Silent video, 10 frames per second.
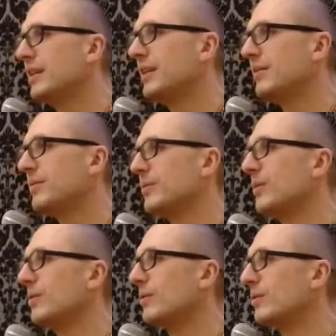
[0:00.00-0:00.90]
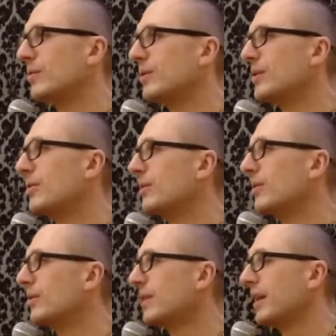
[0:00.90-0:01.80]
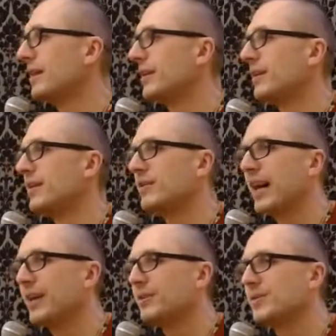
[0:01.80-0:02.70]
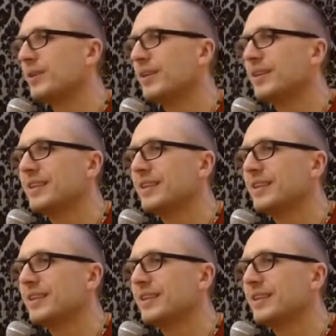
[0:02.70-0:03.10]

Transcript: If you don't want to look like a dinosaur,